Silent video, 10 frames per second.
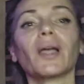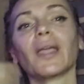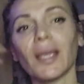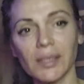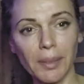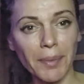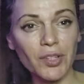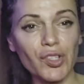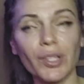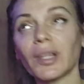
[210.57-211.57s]
as I
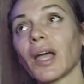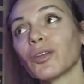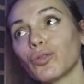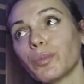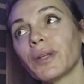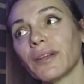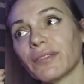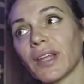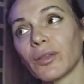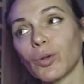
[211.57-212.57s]
mentioned, I do believe
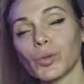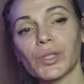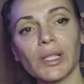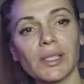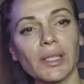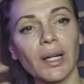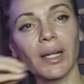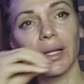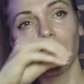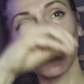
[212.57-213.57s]
that those things are,
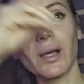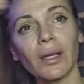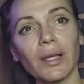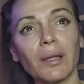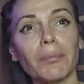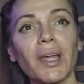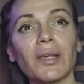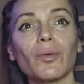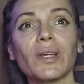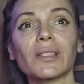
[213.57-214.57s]
in many
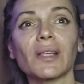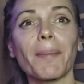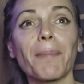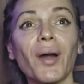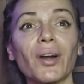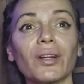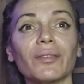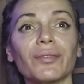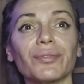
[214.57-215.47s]
ways, a part of